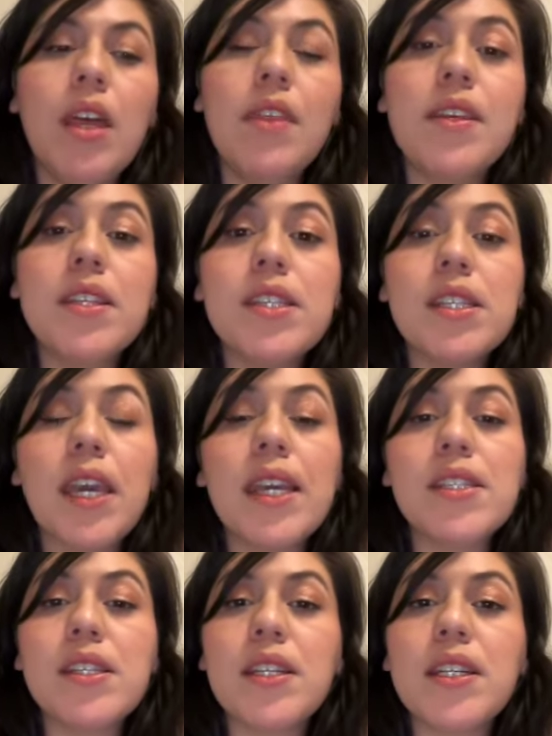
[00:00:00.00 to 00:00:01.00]
This
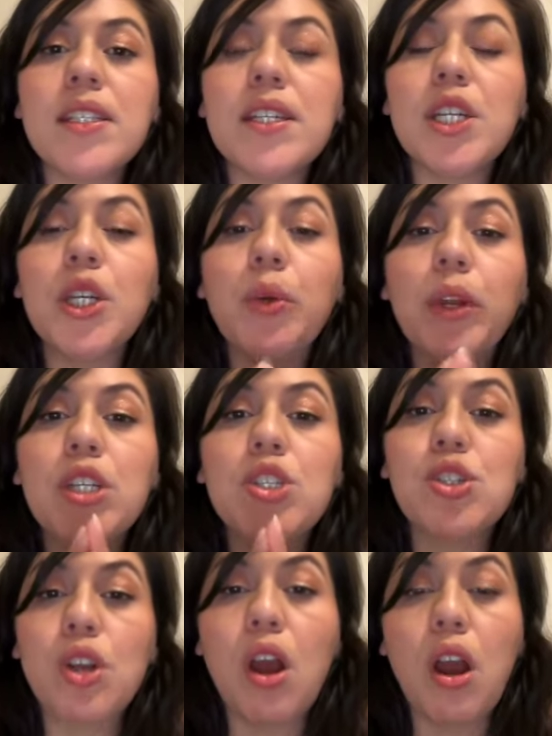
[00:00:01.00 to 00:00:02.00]
case study did a great
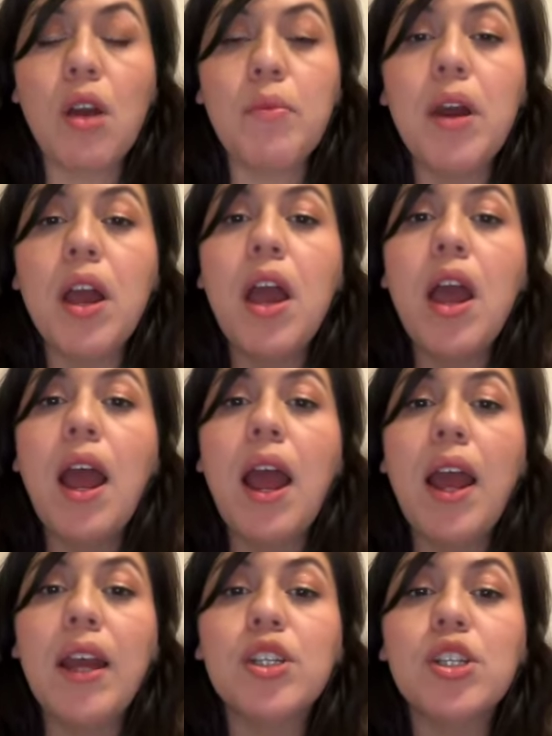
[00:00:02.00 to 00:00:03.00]
job
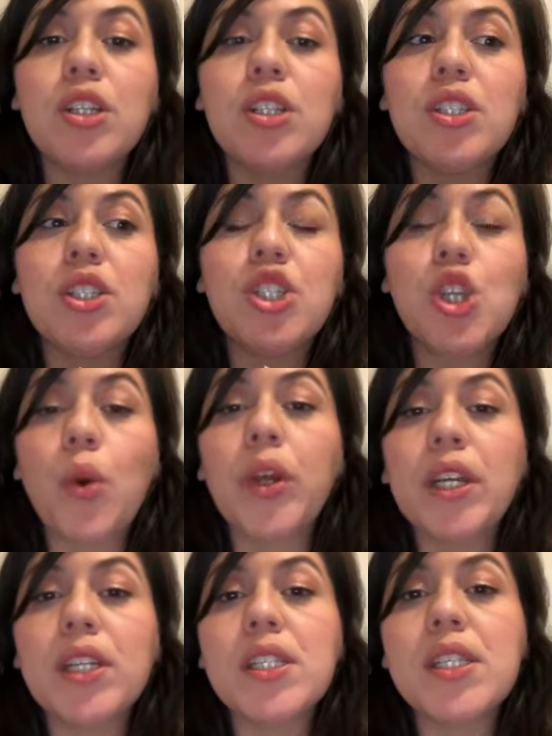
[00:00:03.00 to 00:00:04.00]
at
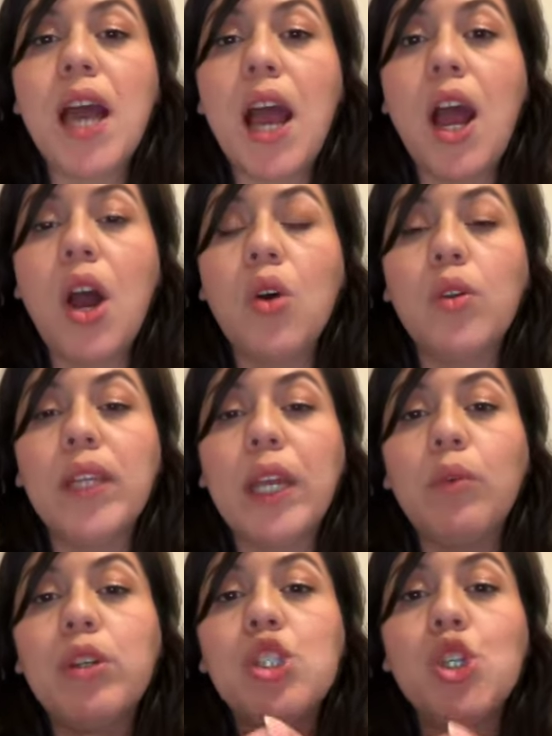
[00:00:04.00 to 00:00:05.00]
showing us how
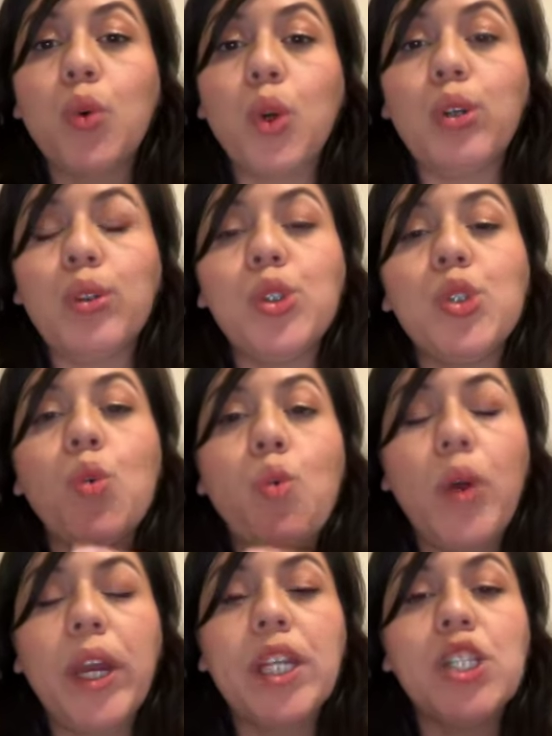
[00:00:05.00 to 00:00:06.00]
language grows
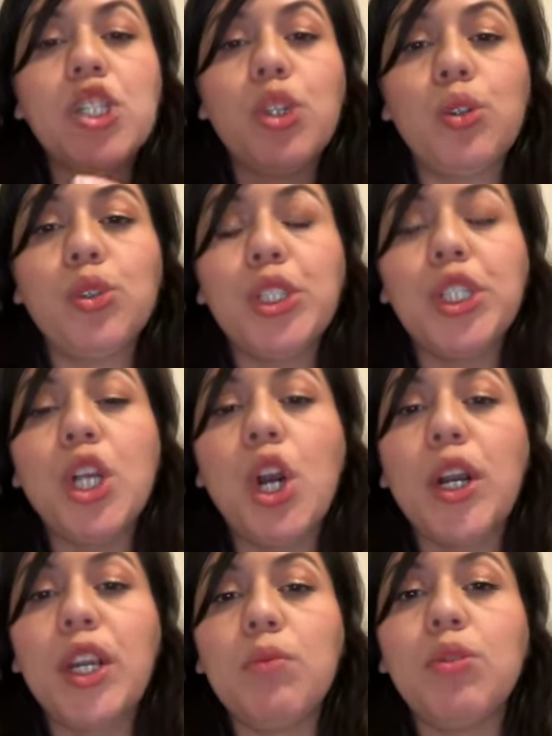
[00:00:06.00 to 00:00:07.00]
when children
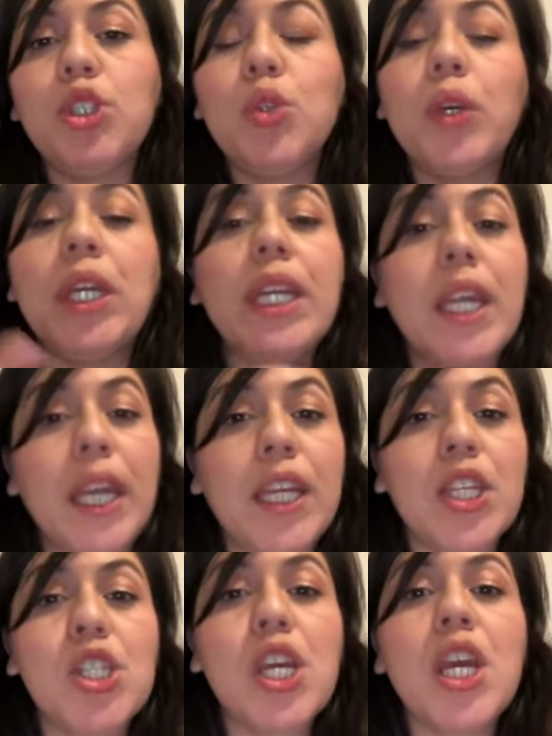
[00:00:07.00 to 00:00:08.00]
are able to
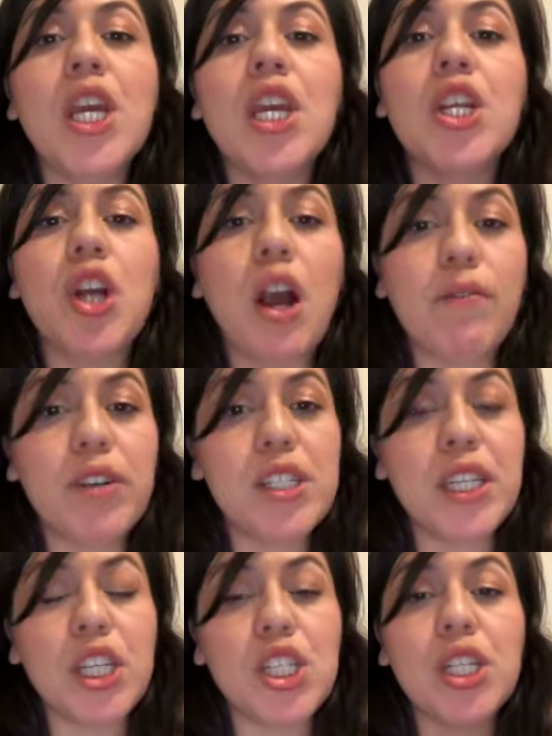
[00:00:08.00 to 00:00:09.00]
engage in
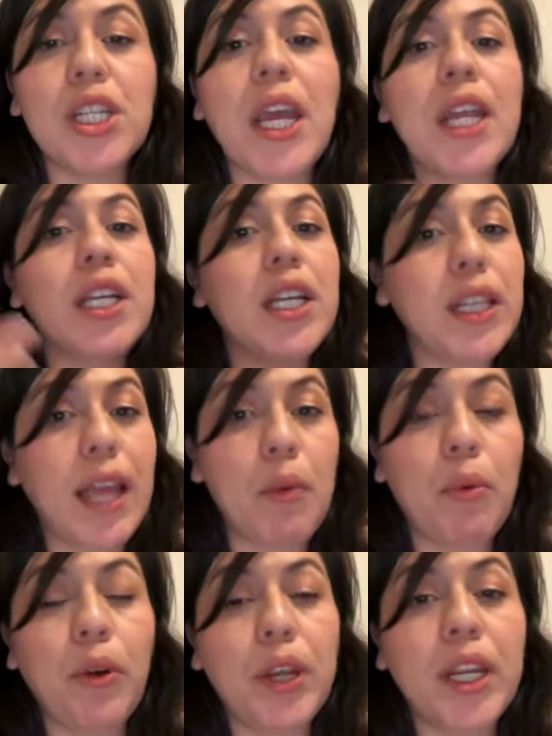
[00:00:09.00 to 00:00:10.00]
conversation and
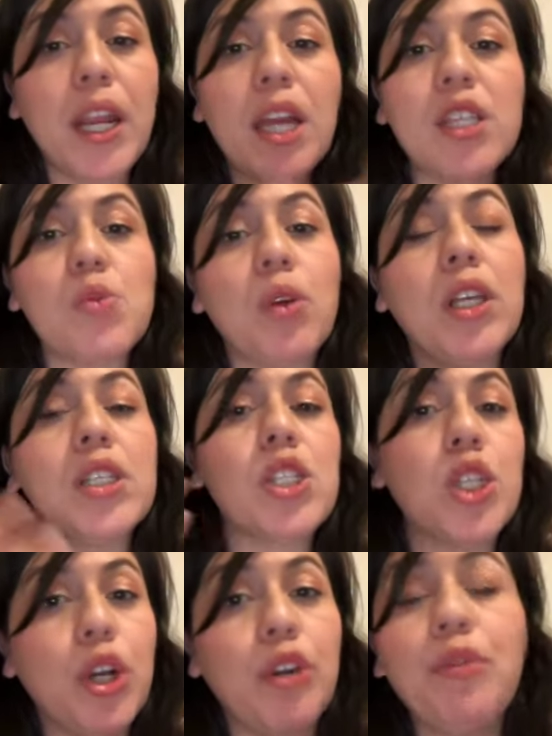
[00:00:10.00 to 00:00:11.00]
collaborate as well as
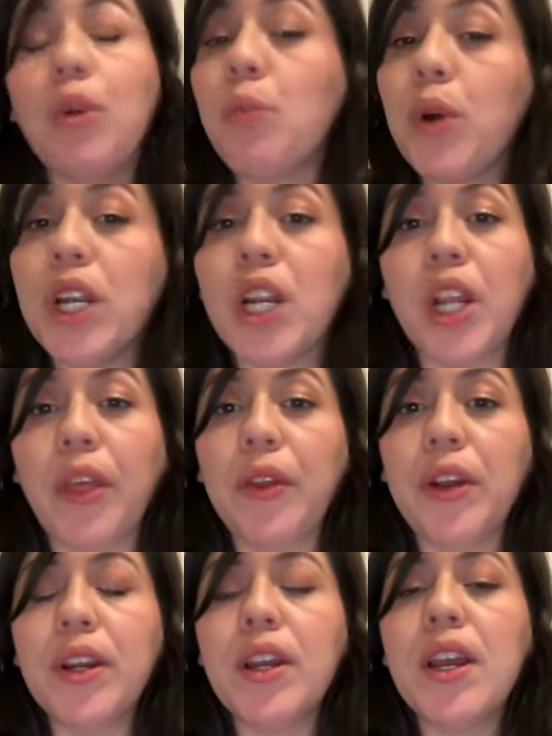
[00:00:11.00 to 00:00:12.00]
learn from one
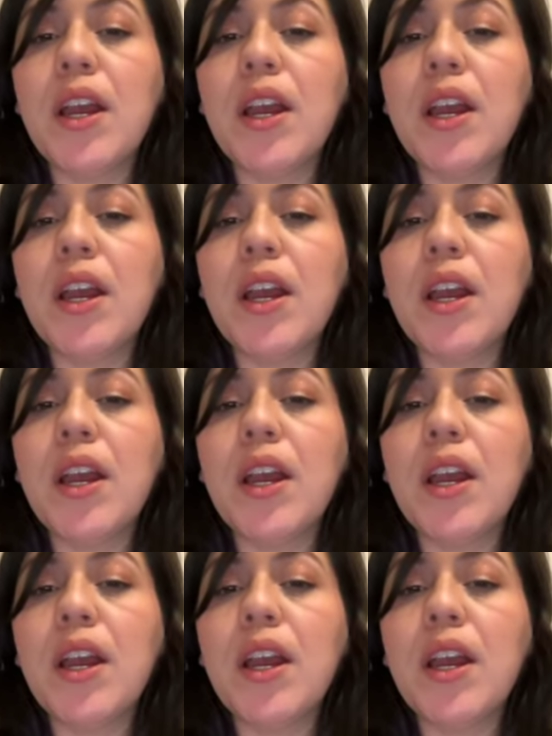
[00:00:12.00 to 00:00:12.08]
another.